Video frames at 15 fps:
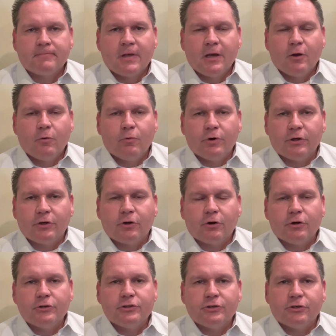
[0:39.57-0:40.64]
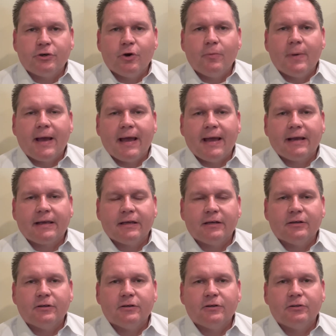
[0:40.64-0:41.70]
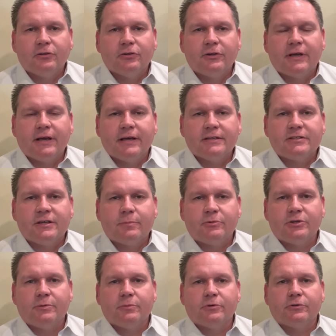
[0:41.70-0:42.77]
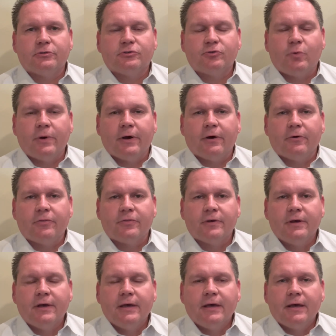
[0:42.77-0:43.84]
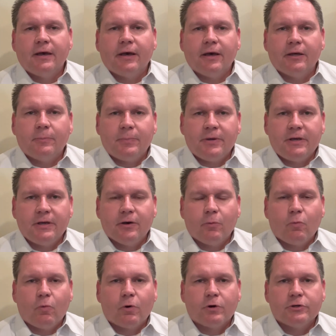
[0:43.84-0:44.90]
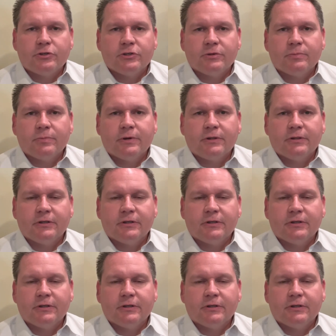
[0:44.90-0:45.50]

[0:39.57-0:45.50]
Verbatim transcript: I want to encourage you to go back and look at September the 12th at PM worship.